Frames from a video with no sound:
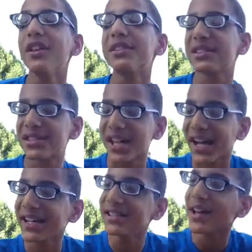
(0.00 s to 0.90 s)
the
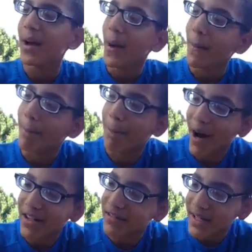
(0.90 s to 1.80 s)
second
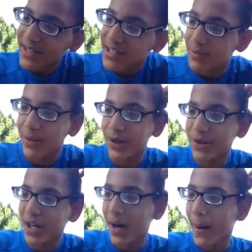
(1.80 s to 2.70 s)
buttery
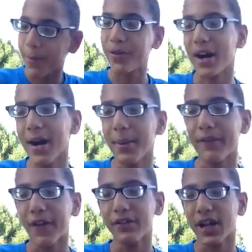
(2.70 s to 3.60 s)
smooth prime
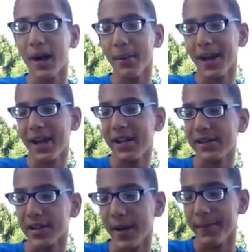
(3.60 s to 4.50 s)
I've ever got my
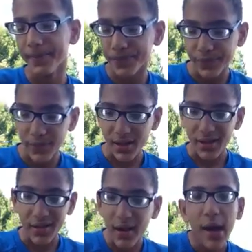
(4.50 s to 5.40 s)
hands on.
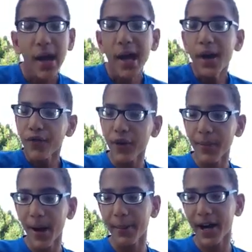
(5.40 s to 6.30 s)
For
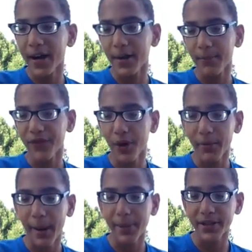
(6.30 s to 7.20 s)
my for
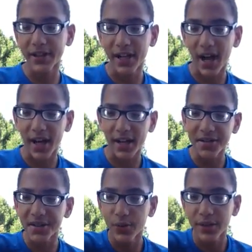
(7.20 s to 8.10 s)
my birthday, I
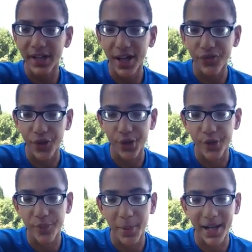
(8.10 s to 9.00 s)
also want to get the
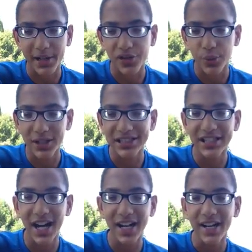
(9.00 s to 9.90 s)
Nerf Mega Twin
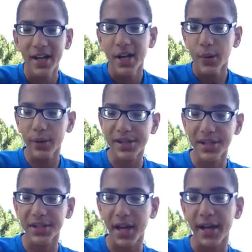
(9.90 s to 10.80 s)
Shock, which
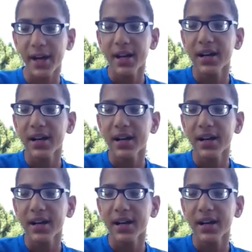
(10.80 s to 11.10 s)
is a